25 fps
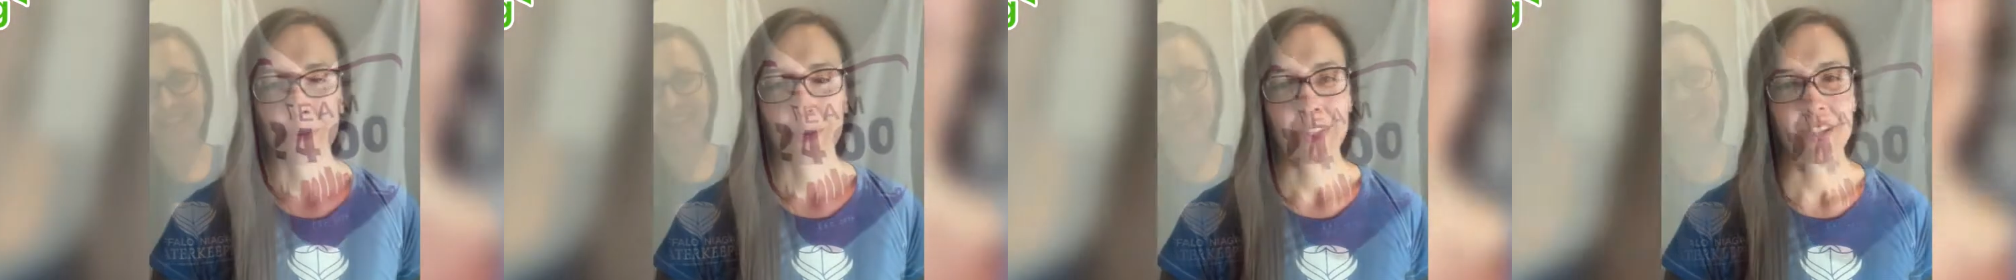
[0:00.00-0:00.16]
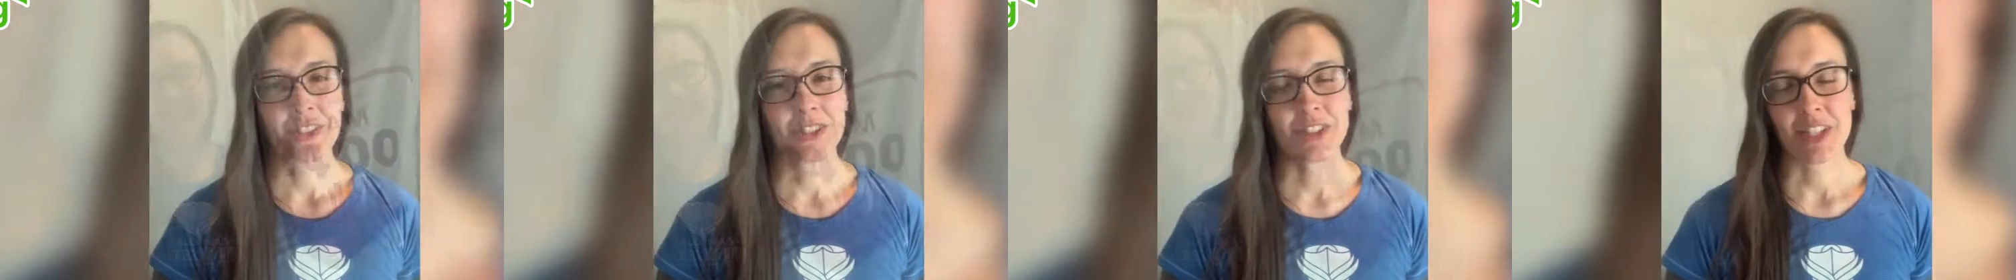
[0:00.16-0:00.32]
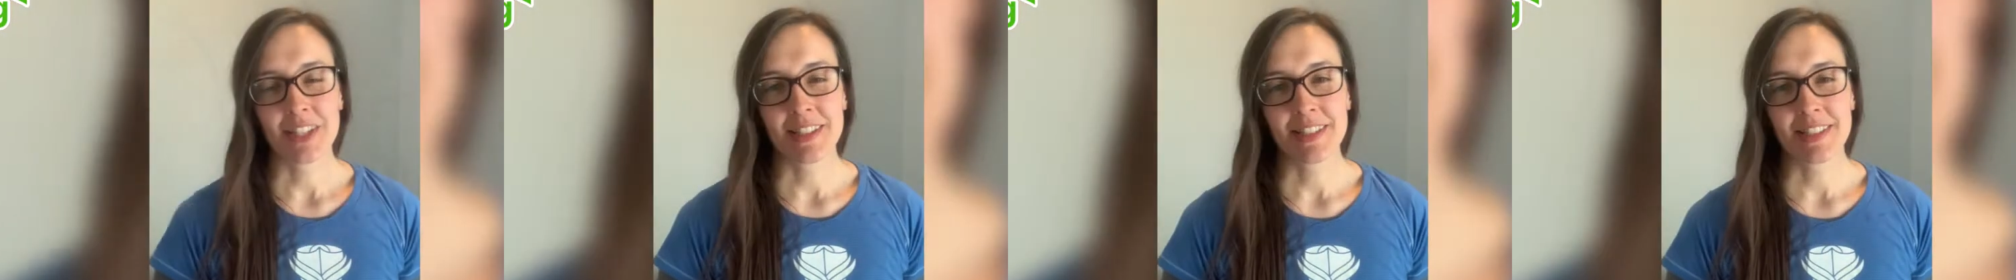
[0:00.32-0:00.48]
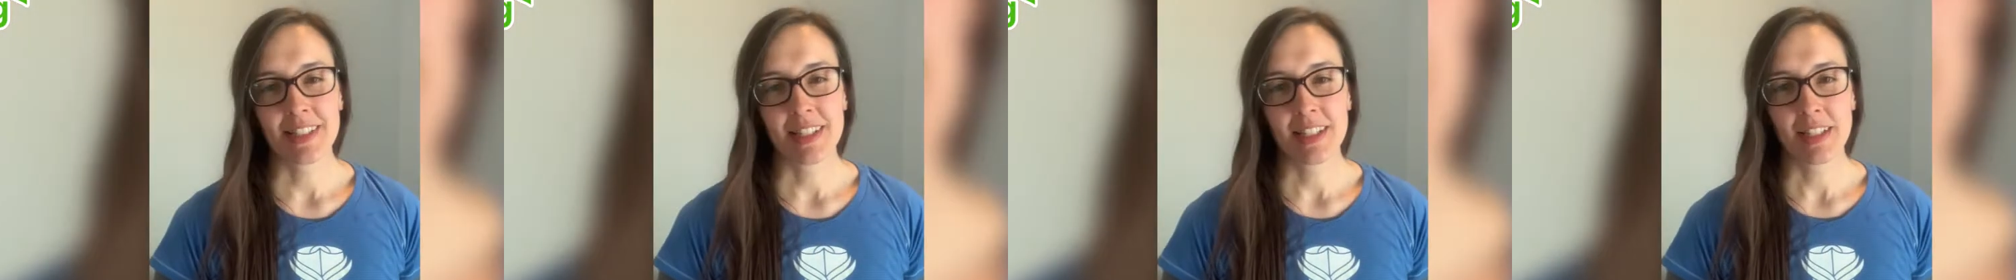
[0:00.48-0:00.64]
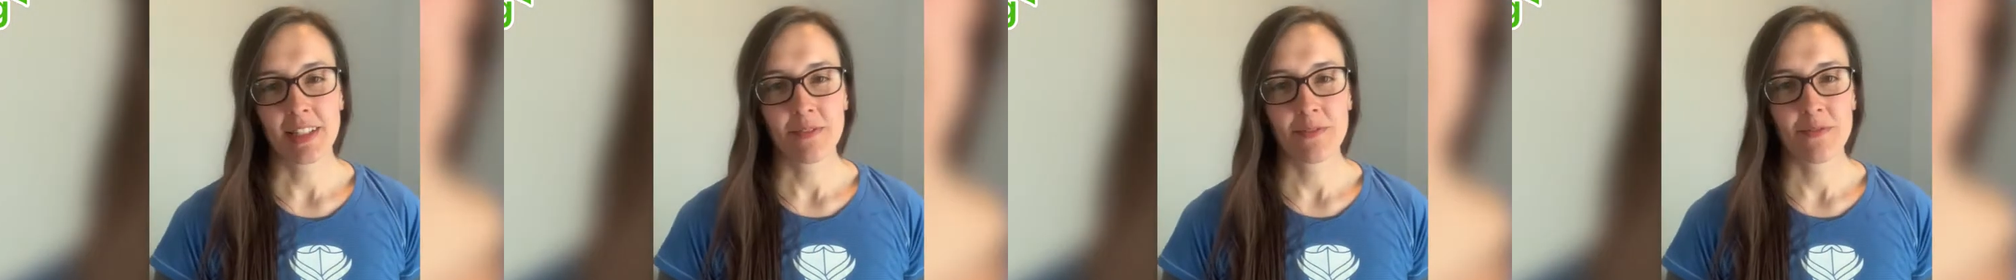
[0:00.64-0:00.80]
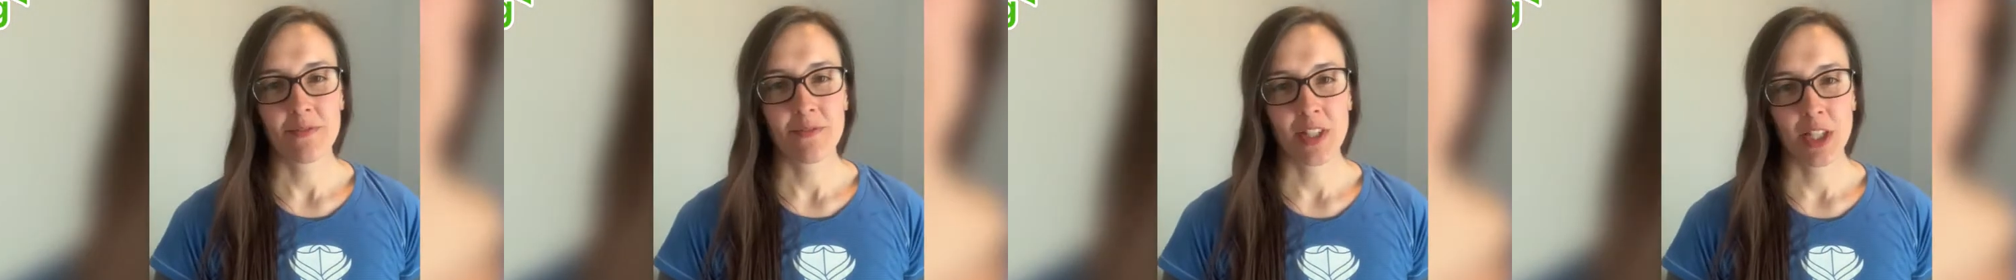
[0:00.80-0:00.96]
With just
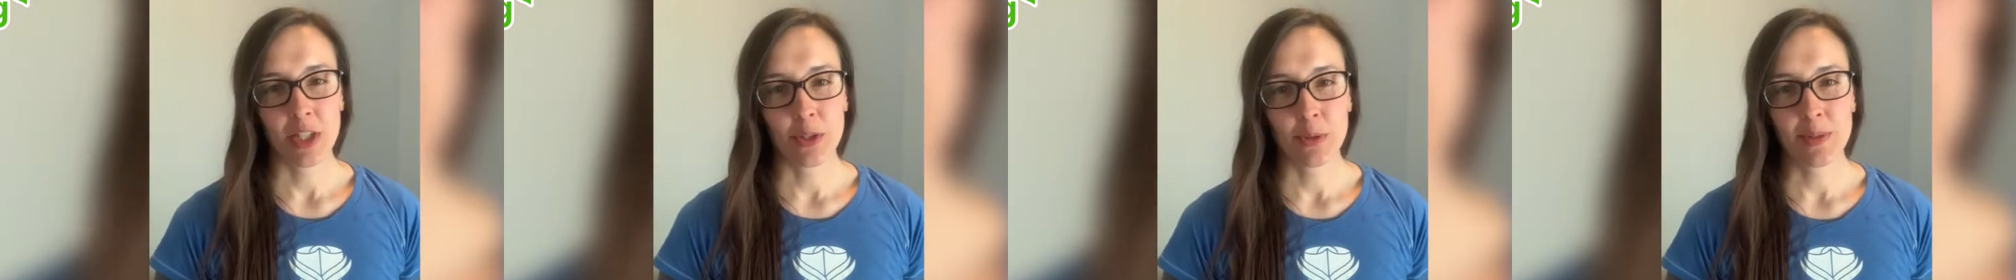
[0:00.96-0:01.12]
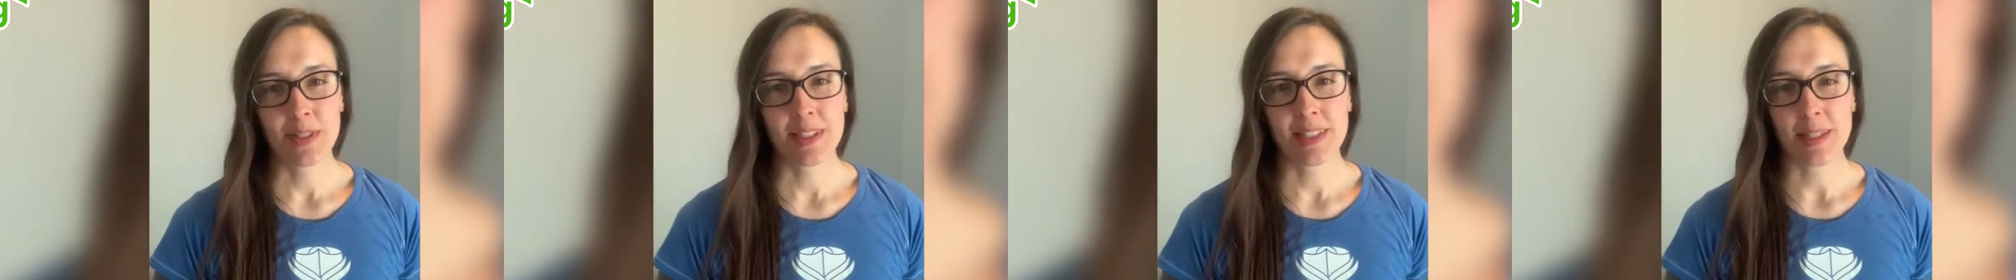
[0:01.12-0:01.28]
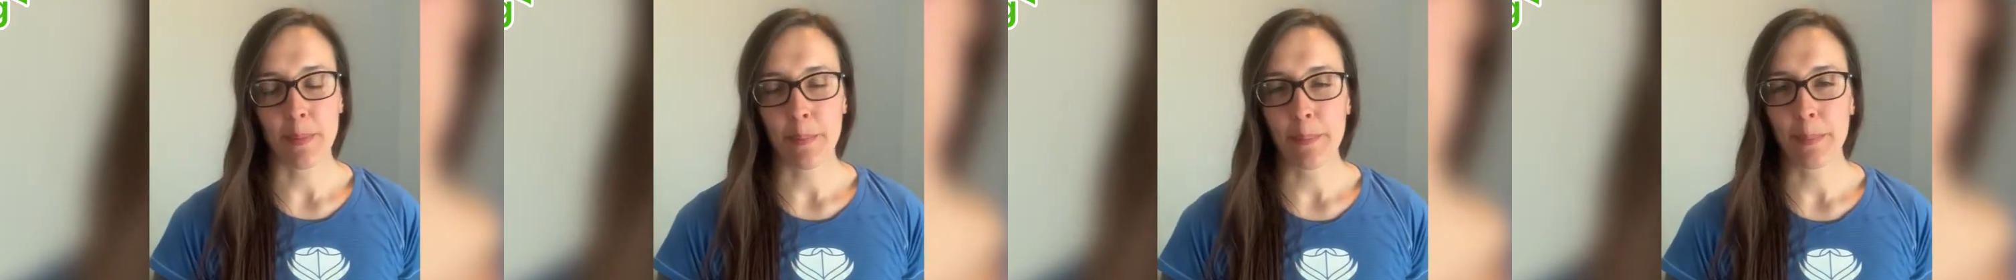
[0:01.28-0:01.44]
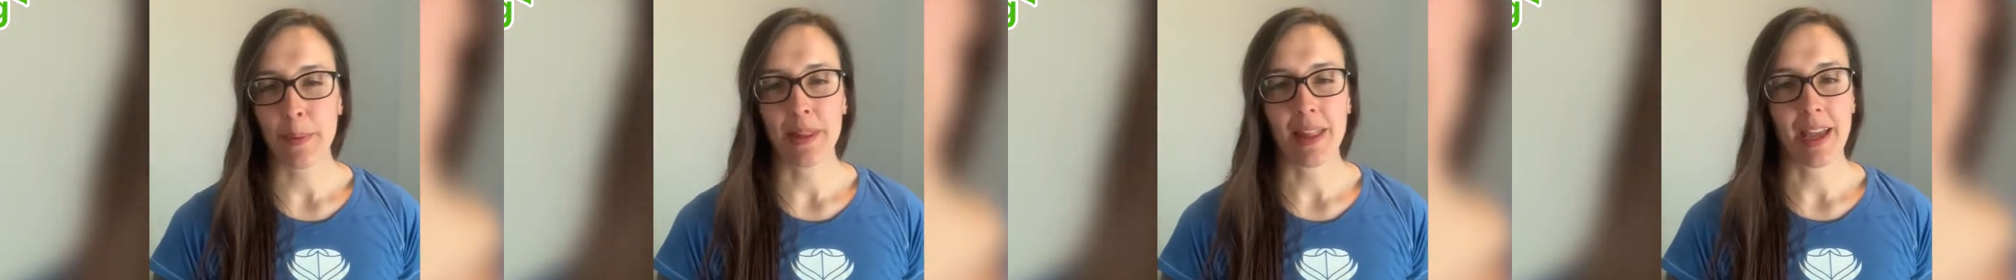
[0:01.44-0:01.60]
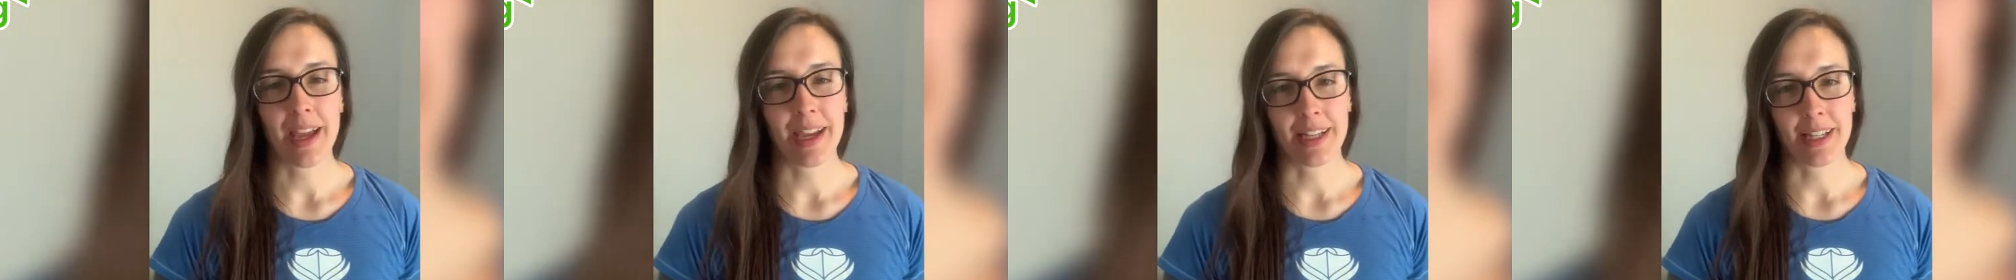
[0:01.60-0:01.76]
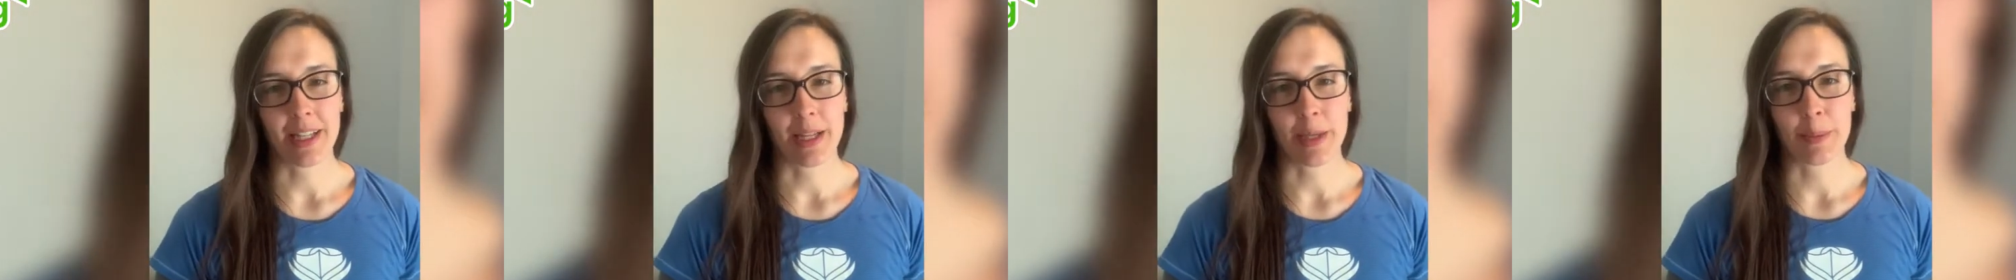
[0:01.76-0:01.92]
a few simple
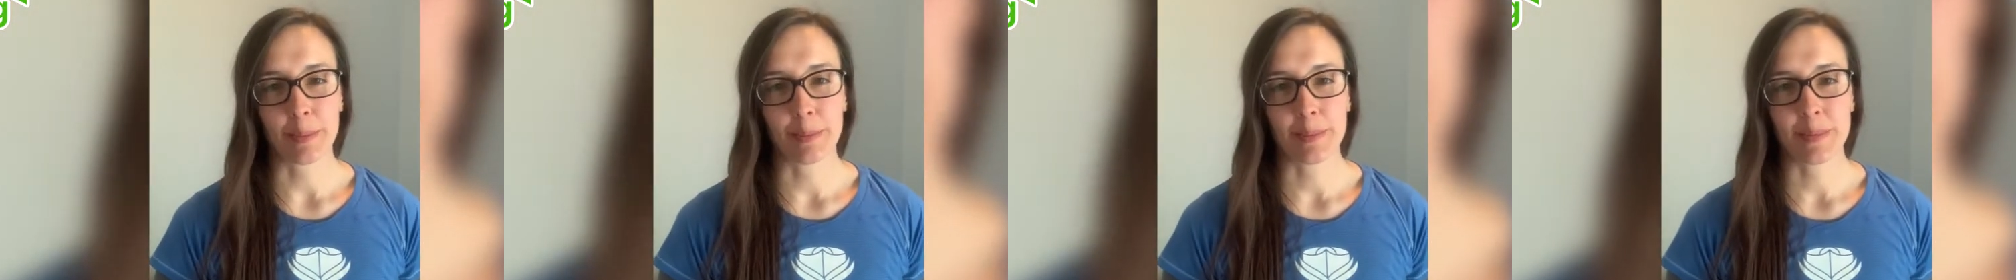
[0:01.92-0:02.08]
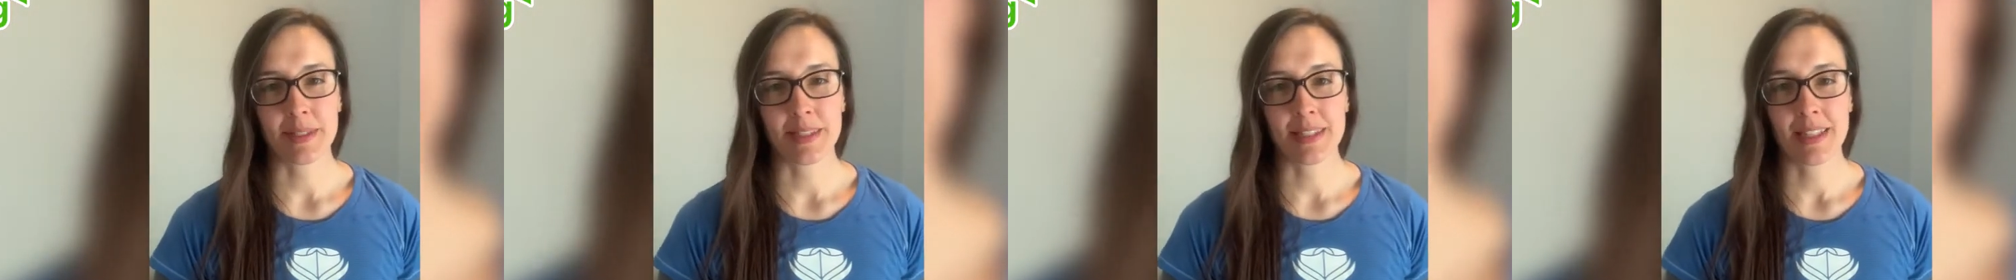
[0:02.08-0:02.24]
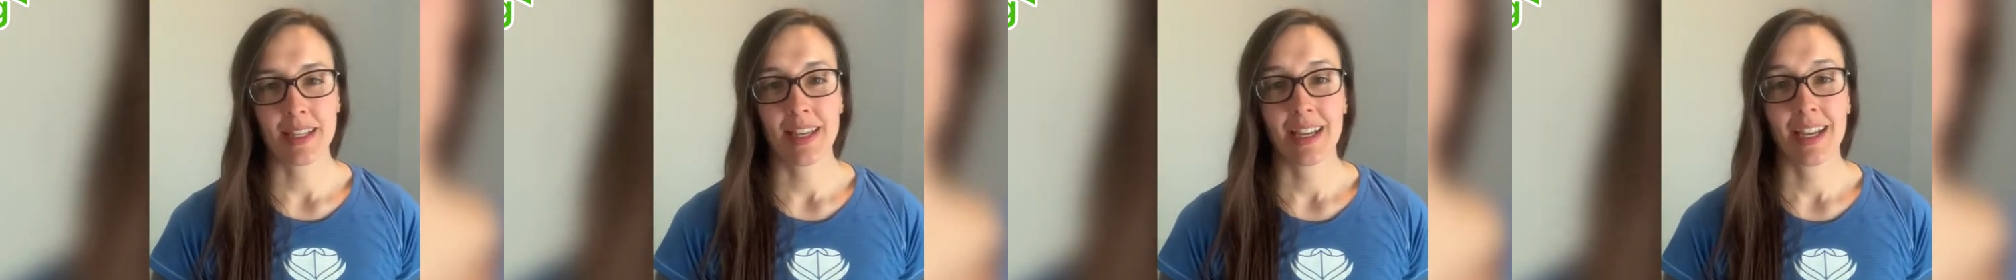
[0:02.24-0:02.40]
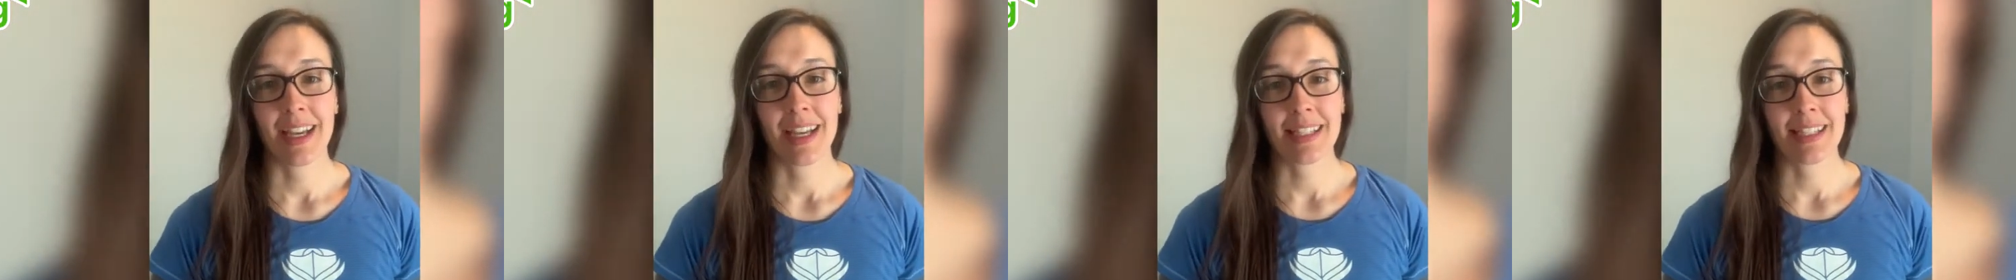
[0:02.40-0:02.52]
items,